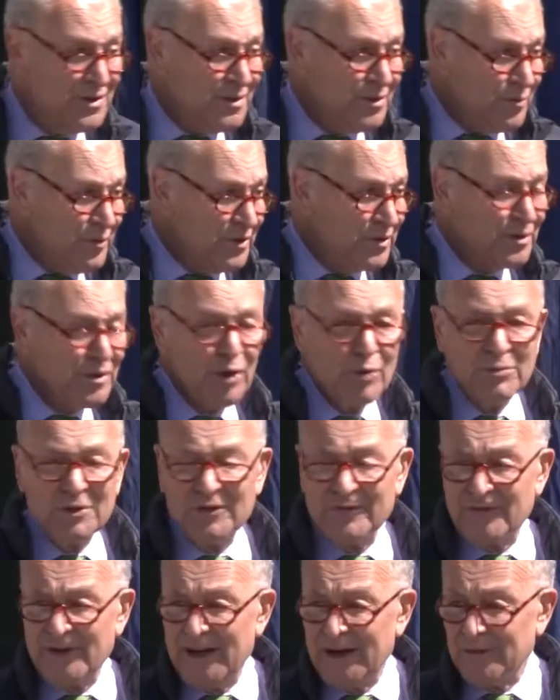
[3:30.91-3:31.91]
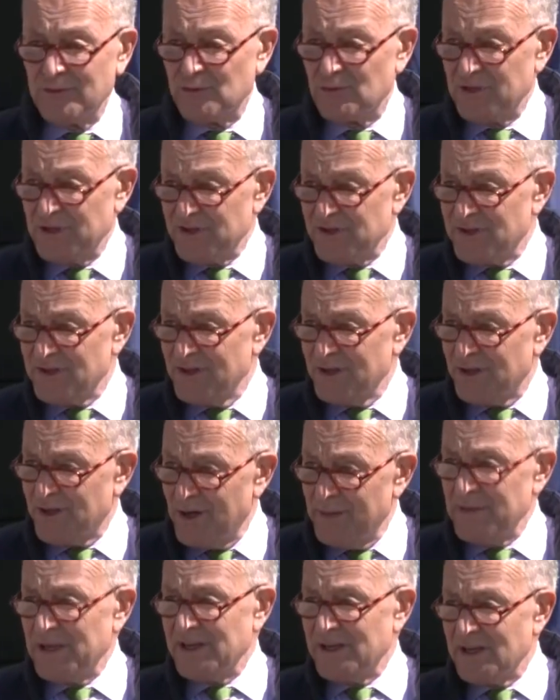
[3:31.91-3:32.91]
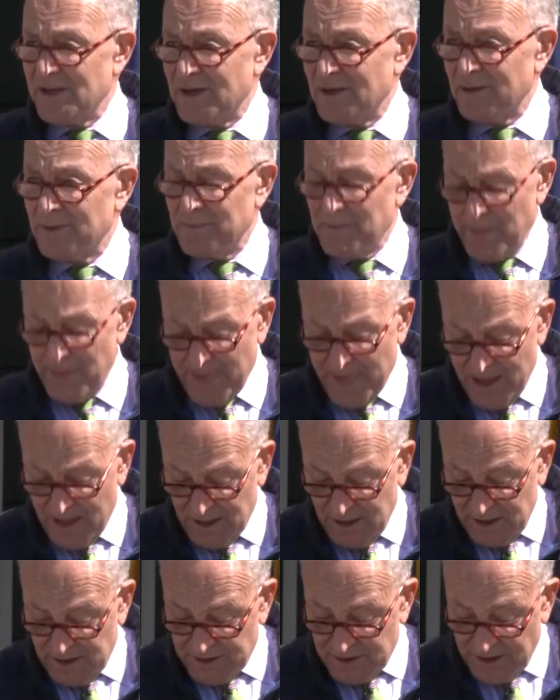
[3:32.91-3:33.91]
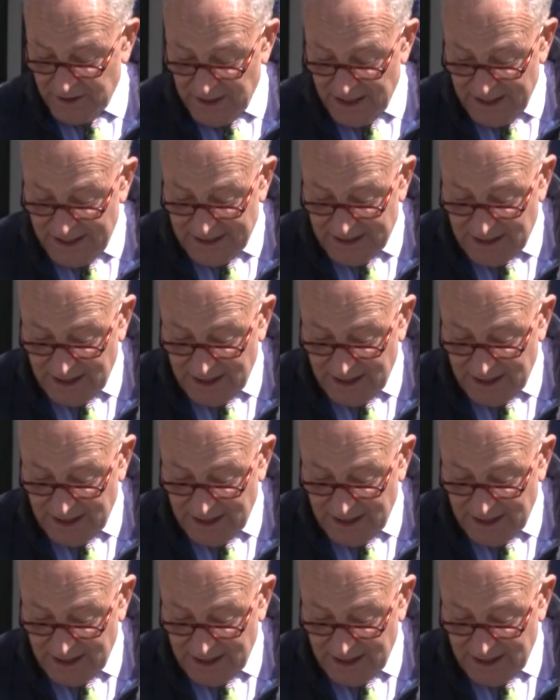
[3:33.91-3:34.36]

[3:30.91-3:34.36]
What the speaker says: with GlobalFoundries coming here. Today,